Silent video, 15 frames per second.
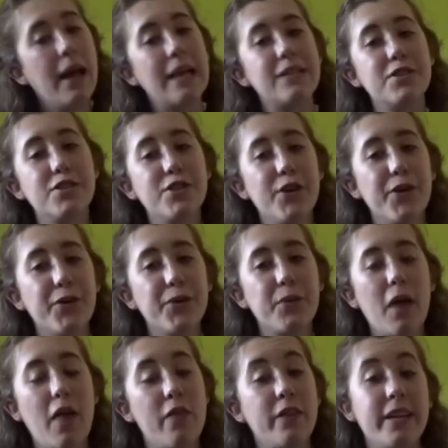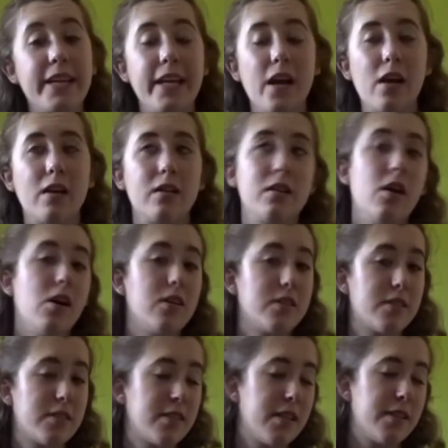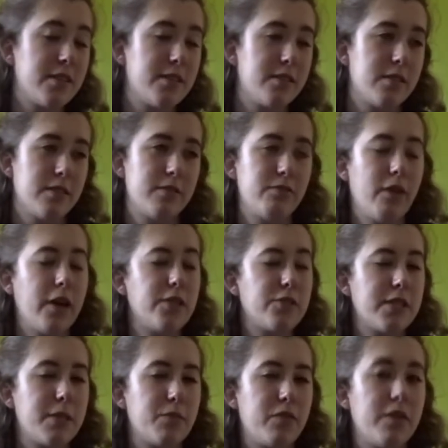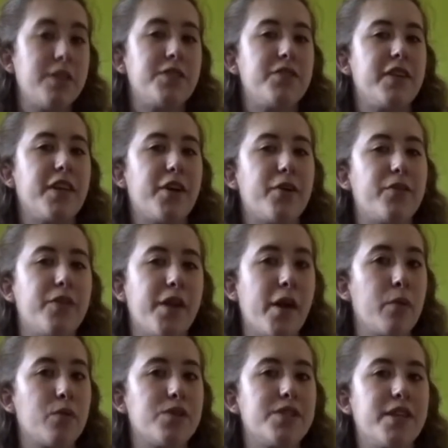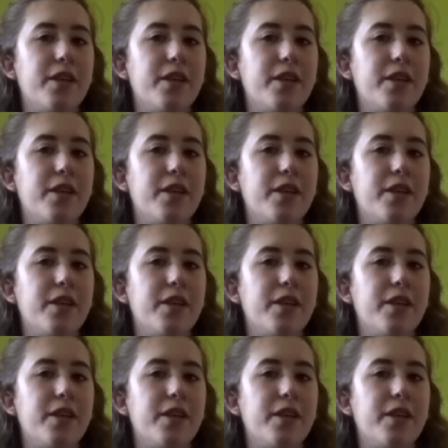And so the last and final tip for this video that I want